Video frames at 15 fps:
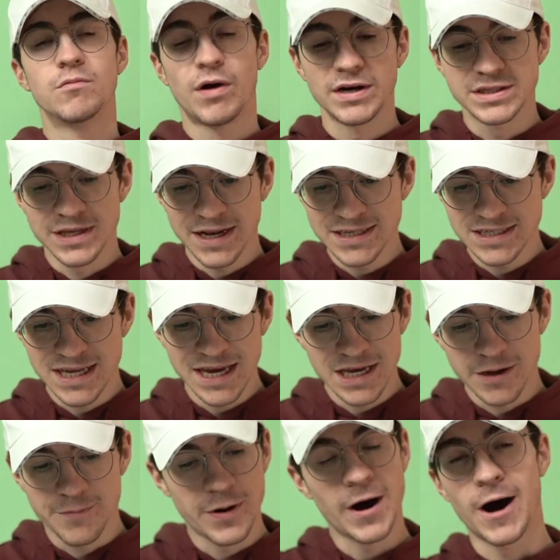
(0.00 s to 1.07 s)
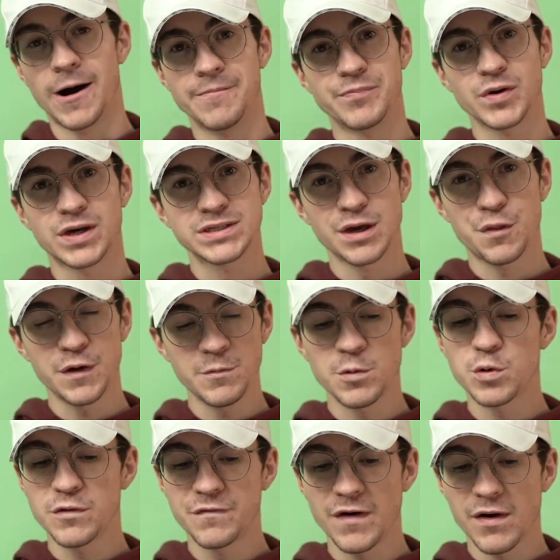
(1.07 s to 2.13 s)
Right, so let's take it apart, because I think
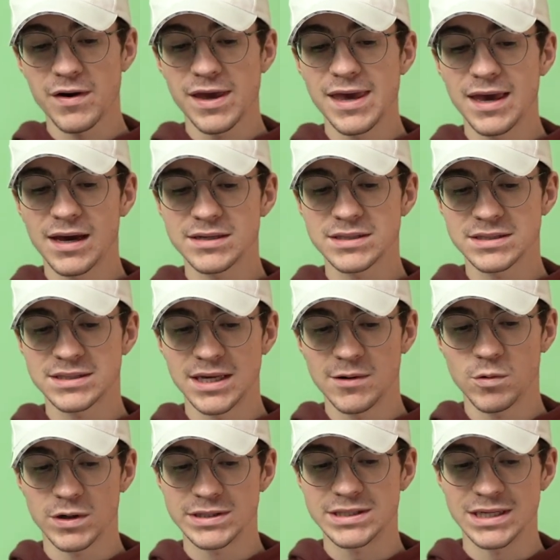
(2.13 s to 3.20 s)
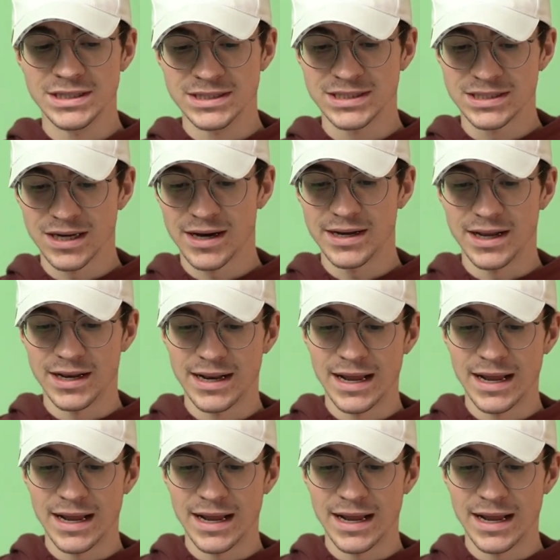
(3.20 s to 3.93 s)
we're all very eager to see what's inside it.